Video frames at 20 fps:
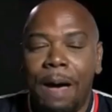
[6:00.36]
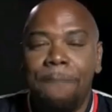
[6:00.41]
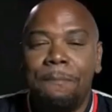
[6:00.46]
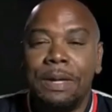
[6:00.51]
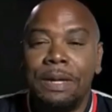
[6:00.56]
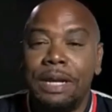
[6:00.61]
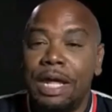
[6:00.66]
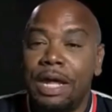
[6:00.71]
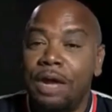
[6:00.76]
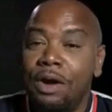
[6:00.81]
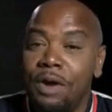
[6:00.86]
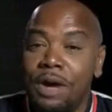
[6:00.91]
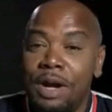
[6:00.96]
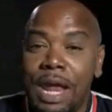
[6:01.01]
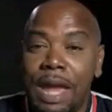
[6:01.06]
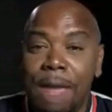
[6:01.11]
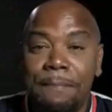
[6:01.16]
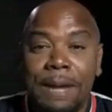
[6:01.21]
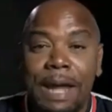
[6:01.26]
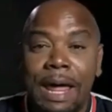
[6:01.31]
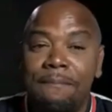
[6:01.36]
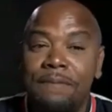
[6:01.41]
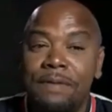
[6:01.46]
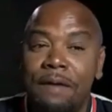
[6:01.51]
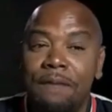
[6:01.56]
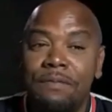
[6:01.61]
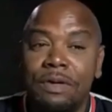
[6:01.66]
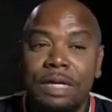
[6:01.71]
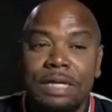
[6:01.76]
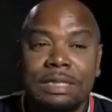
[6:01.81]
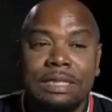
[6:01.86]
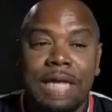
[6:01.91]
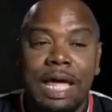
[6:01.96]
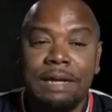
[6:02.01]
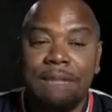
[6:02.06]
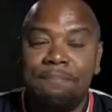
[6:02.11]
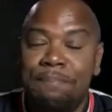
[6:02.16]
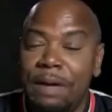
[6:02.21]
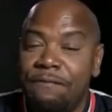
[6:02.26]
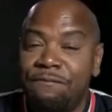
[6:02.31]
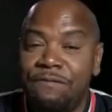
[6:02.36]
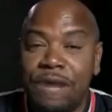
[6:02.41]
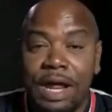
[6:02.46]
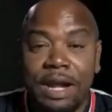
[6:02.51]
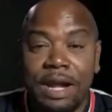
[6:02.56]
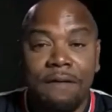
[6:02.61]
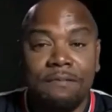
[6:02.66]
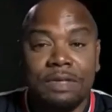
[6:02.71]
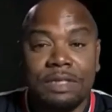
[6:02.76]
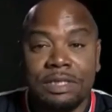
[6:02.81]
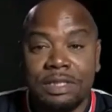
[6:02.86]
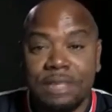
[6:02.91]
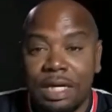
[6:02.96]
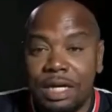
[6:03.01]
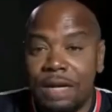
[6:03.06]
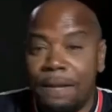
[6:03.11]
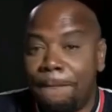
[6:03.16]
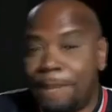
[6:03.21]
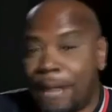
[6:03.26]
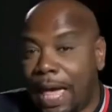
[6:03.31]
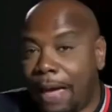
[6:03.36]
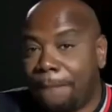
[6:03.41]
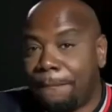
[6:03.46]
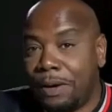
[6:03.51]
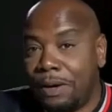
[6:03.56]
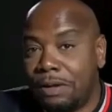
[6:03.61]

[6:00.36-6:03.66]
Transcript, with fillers: I've, I've been hearing that, but I've never. Shit. It's like Bigfoot. I've never seen a black